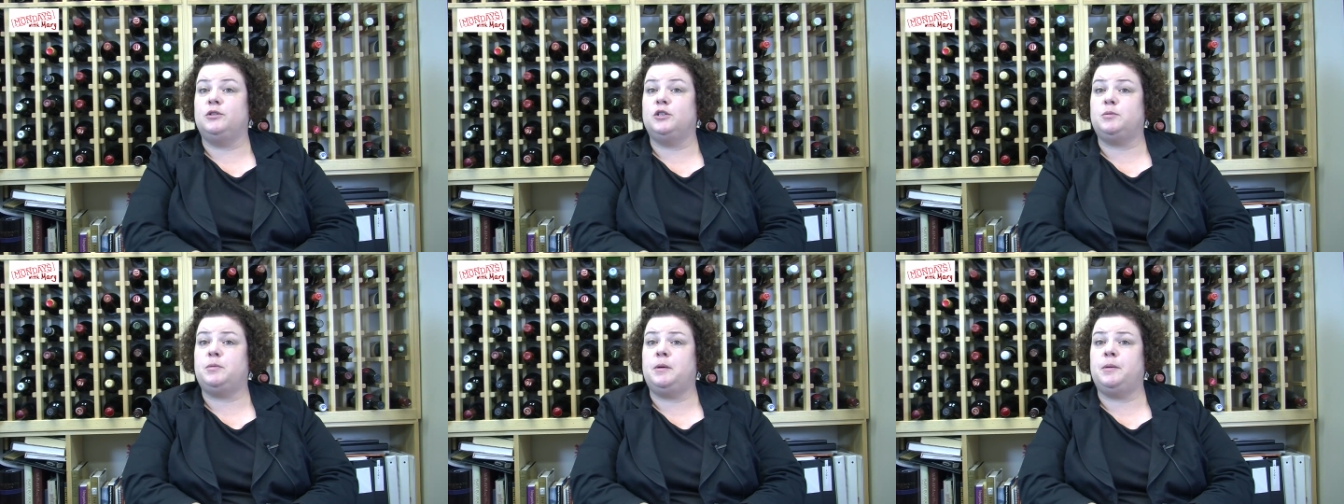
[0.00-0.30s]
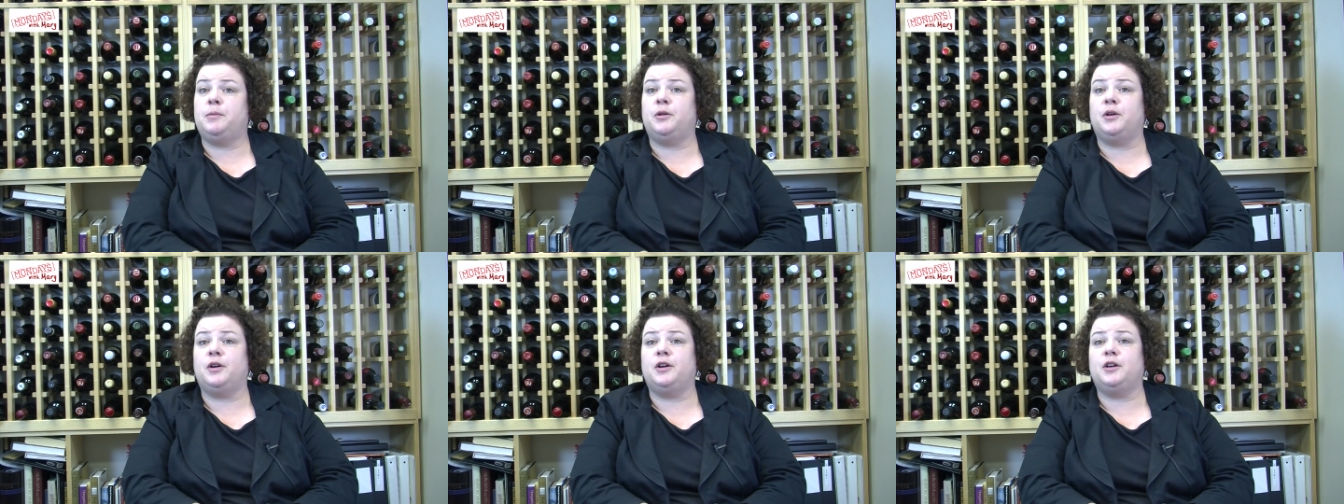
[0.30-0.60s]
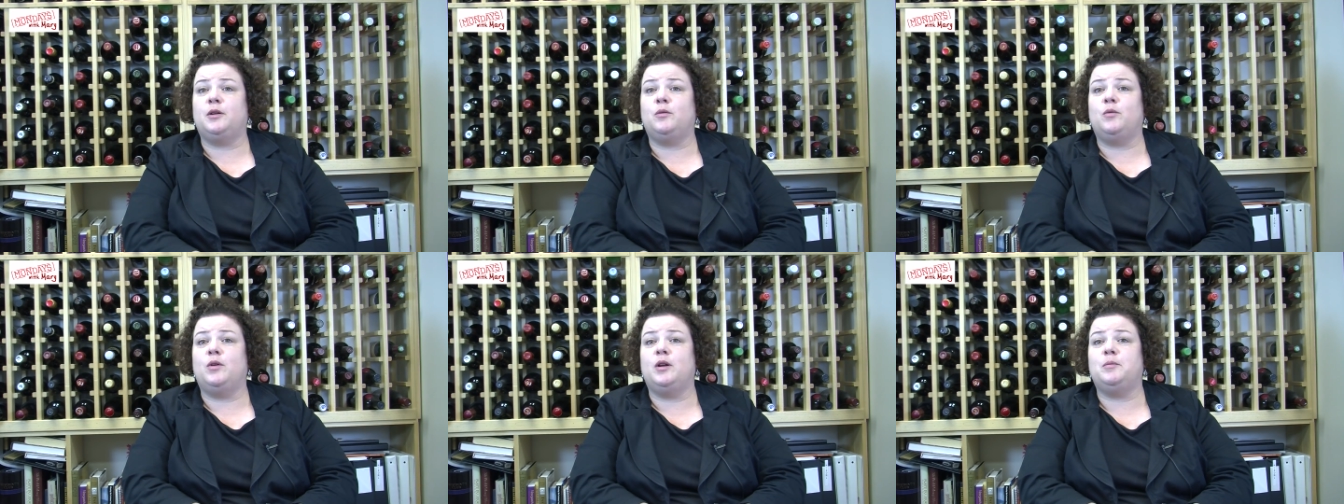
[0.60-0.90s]
most people aren't
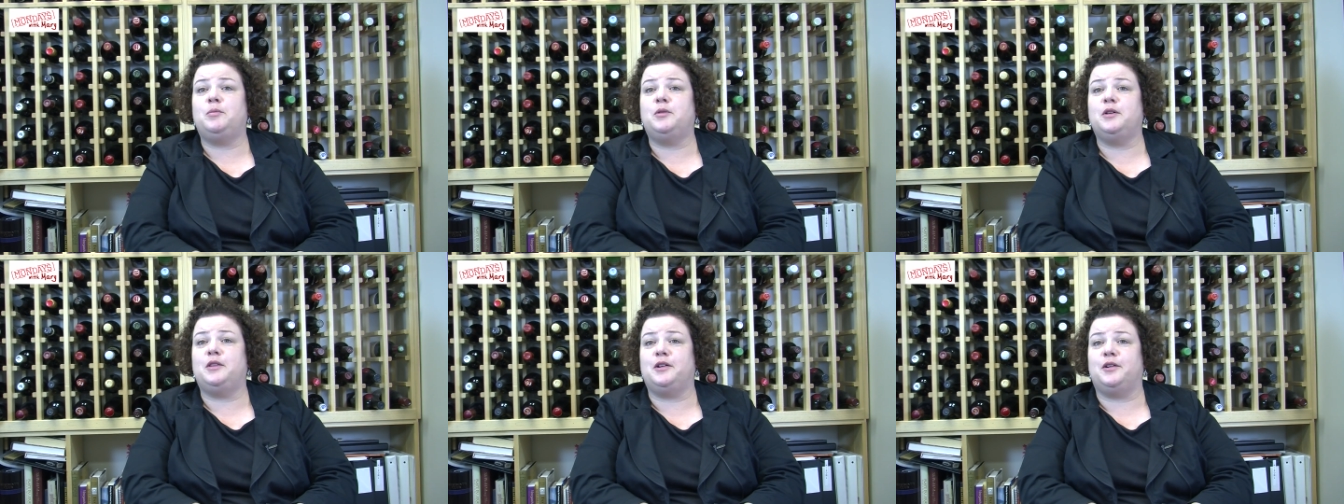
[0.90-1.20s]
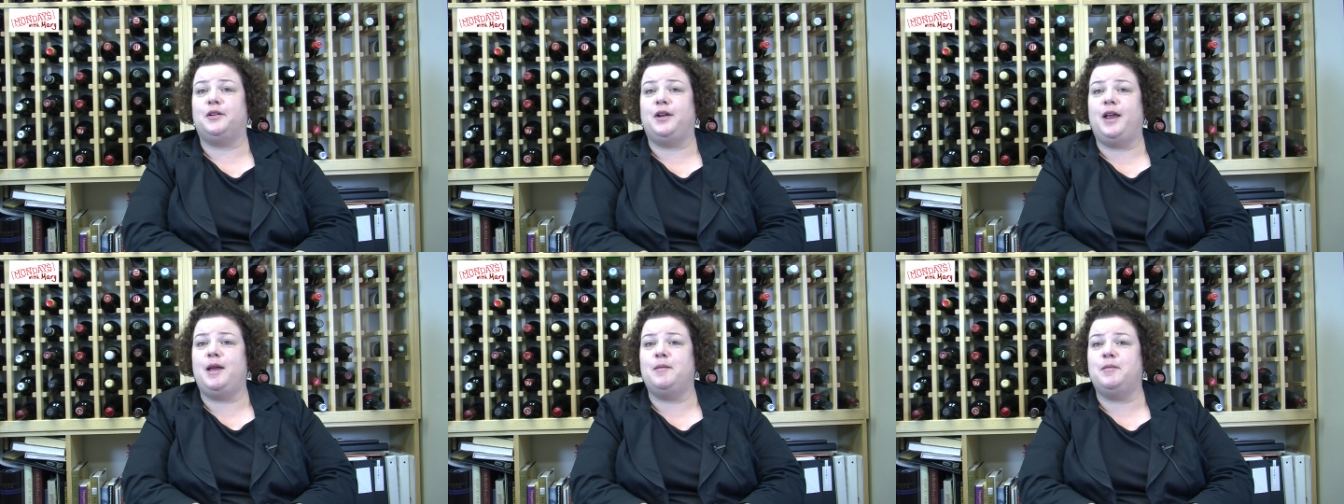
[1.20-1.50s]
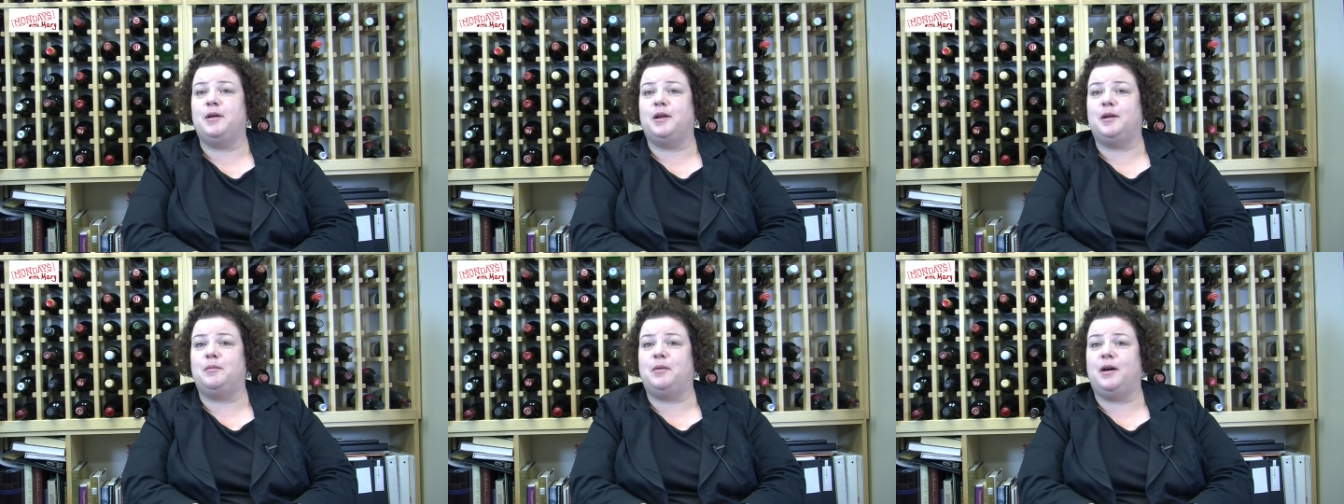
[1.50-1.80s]
going to want to put their
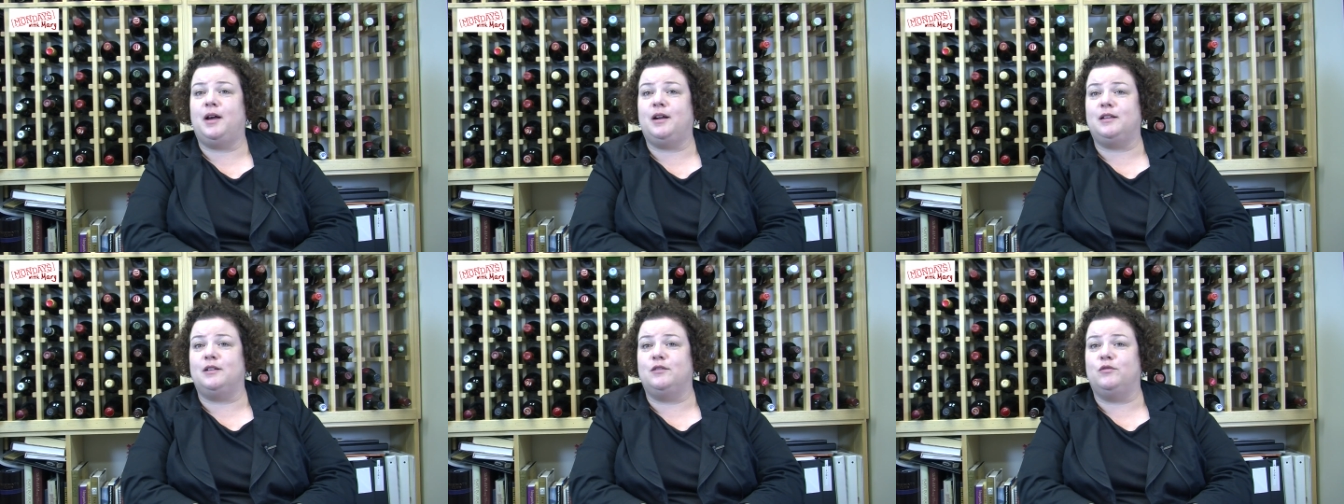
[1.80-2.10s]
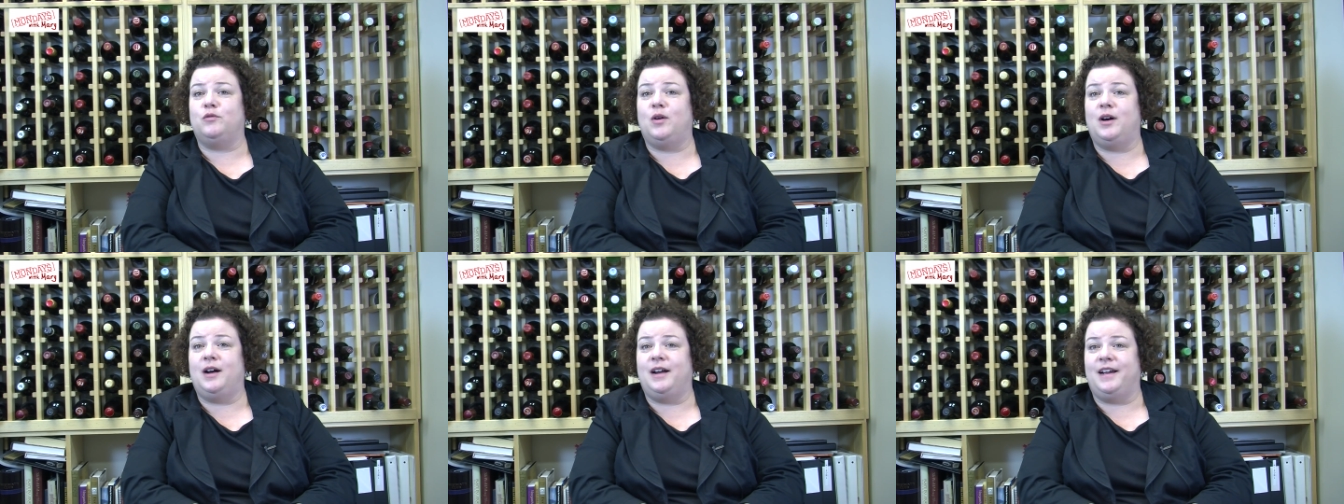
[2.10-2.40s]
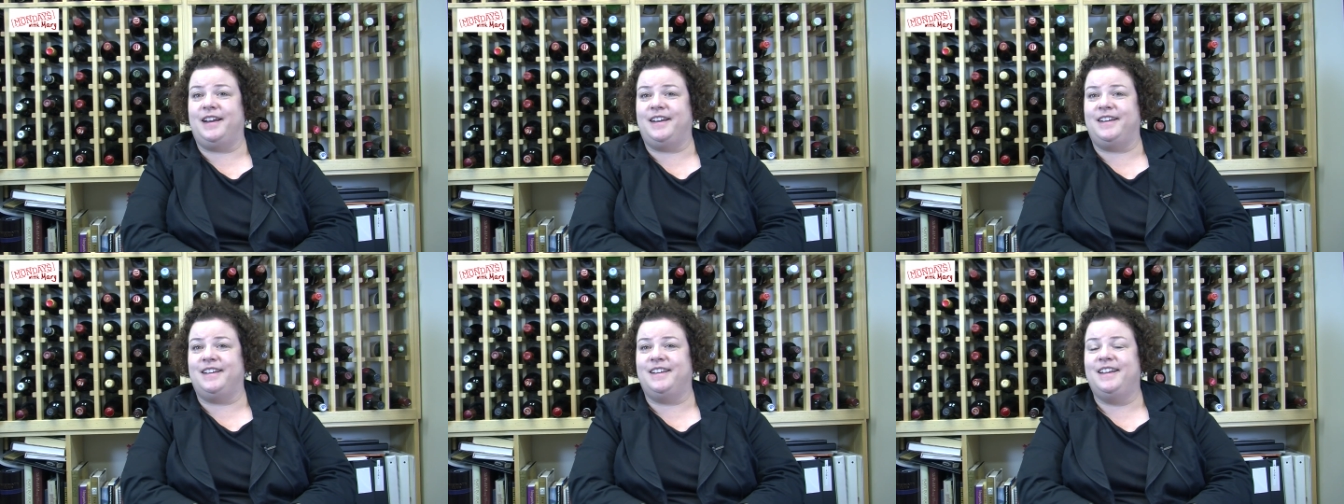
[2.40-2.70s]
name on a bottle of
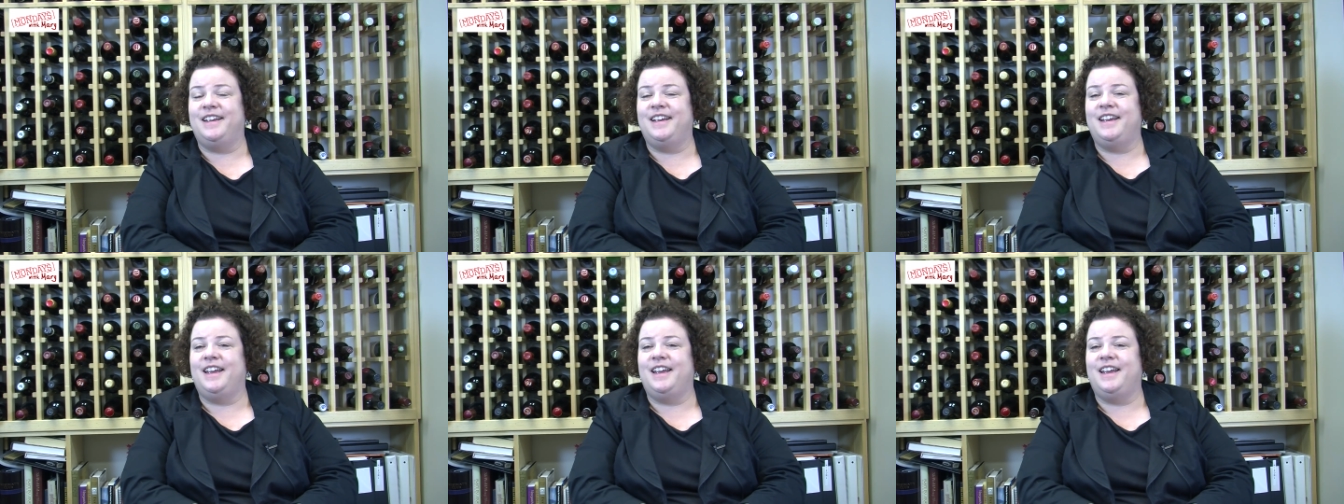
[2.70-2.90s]
wine